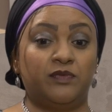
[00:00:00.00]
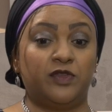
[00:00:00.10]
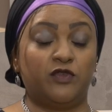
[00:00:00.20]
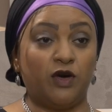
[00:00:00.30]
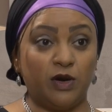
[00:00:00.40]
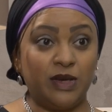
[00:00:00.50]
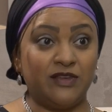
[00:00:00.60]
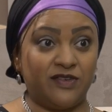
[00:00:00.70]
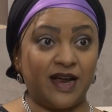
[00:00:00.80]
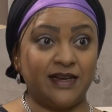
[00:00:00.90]
the following
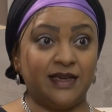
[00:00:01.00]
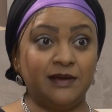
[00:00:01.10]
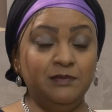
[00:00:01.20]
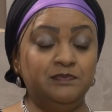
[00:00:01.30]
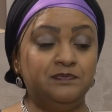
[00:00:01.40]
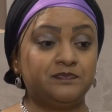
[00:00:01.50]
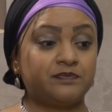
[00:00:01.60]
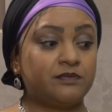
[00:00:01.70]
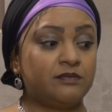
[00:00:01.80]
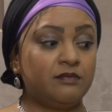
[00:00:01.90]
Friday,
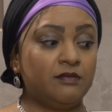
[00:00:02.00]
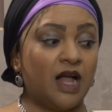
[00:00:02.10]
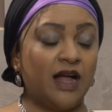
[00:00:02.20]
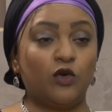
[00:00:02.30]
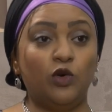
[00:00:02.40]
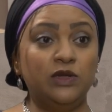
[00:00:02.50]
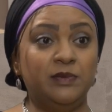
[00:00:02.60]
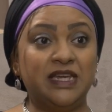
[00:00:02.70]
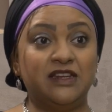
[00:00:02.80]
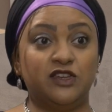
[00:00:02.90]
I called the
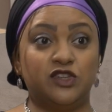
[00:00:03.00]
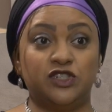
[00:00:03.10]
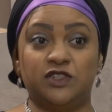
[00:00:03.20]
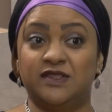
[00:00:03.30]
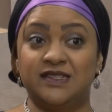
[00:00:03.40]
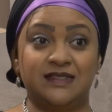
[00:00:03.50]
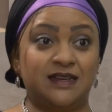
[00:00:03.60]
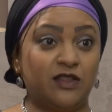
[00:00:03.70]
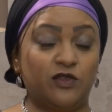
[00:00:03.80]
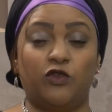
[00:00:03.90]
pediatrician. This is
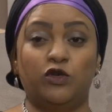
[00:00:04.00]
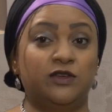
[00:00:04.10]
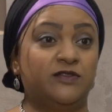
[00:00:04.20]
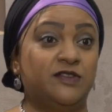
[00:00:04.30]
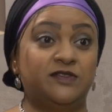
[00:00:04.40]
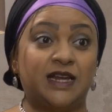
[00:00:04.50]
now the 4th or 5th